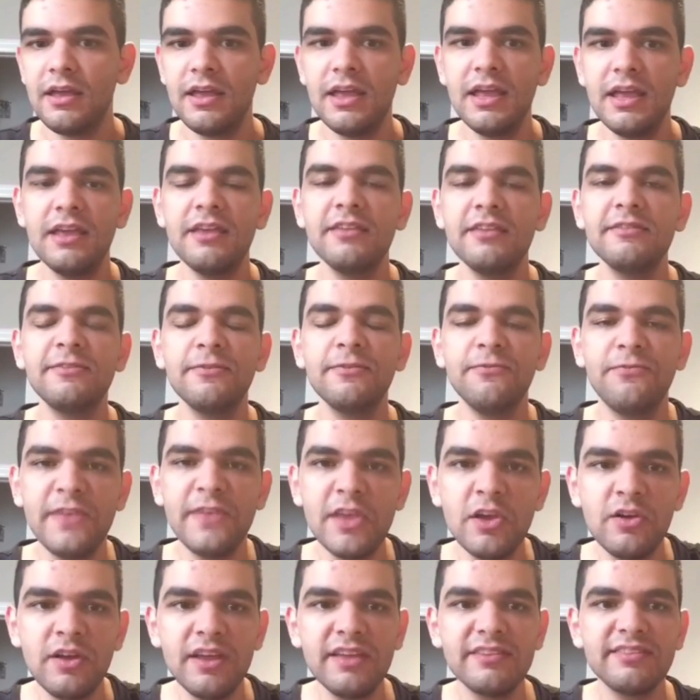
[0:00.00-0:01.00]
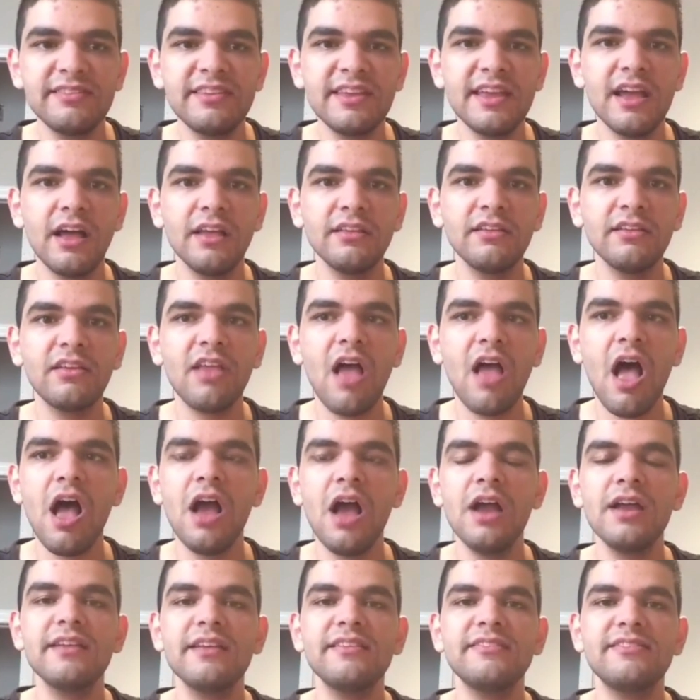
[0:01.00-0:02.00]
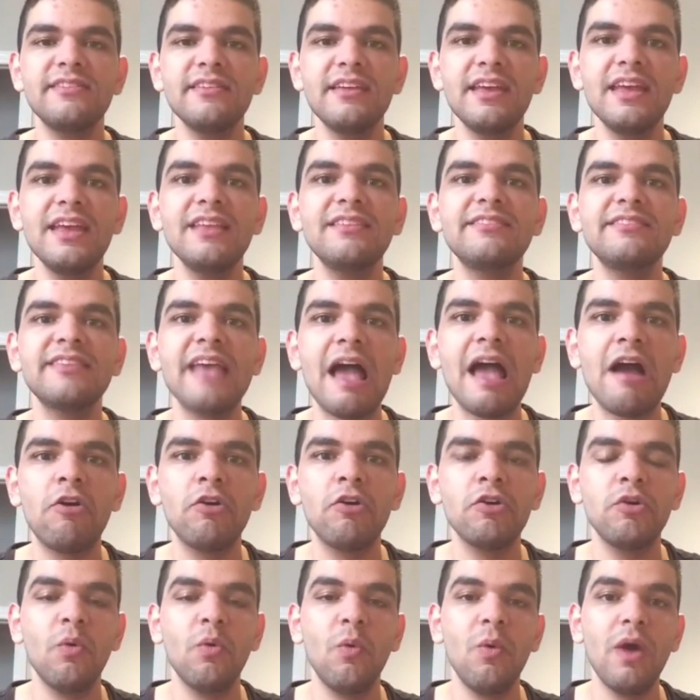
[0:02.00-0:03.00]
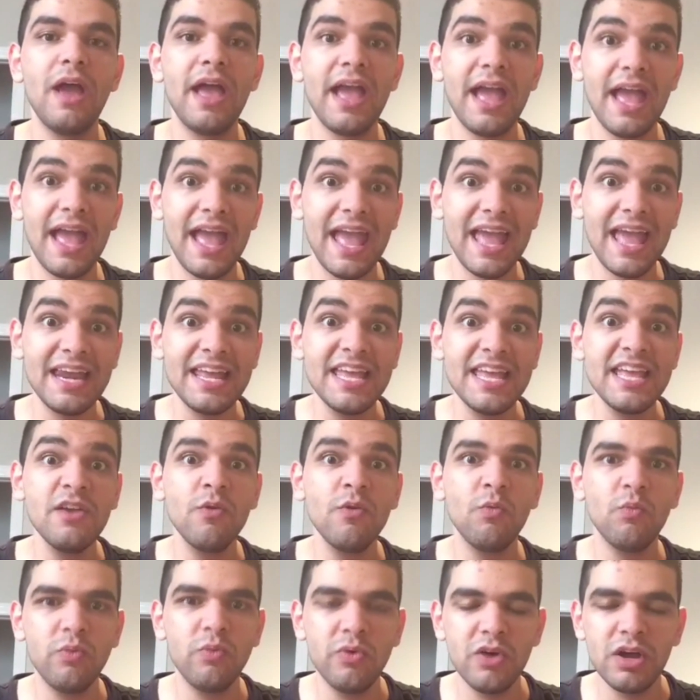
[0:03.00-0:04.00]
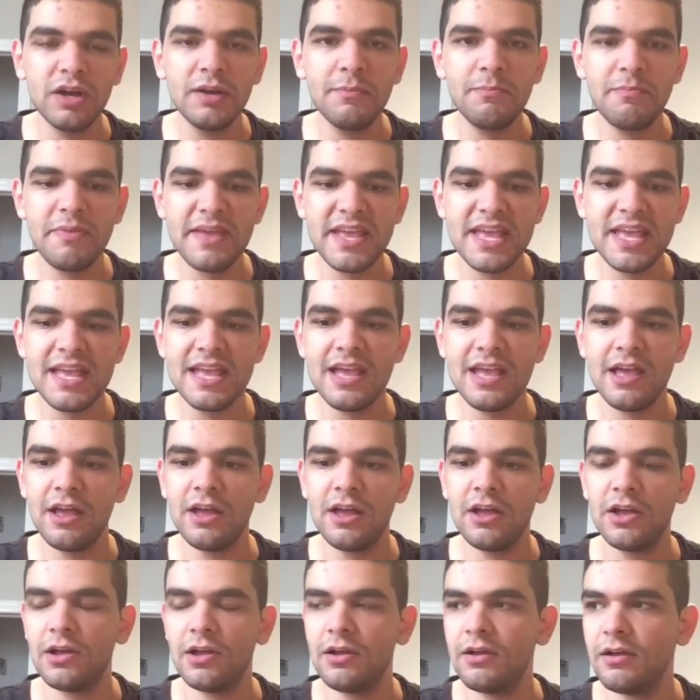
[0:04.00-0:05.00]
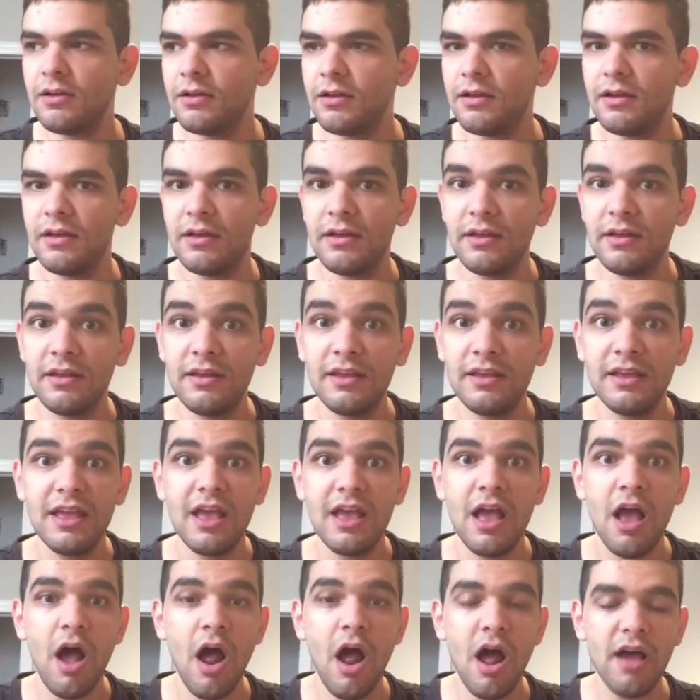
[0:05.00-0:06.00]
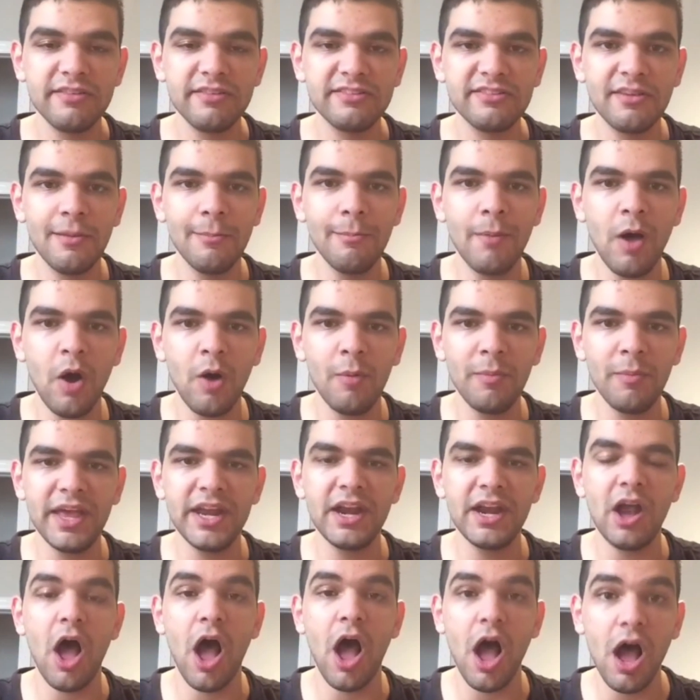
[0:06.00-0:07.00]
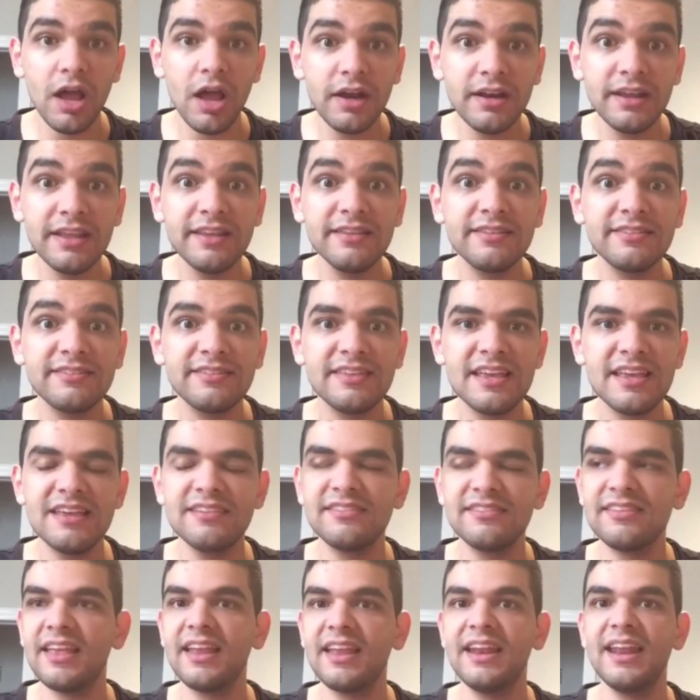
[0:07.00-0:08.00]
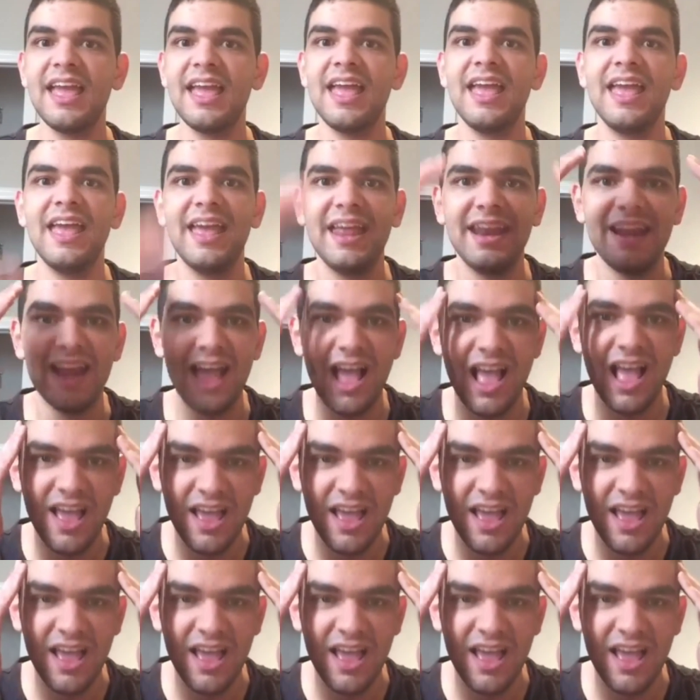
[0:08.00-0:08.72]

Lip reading: is viewed as the underdog. It soured any would-be awesome moment on this season, and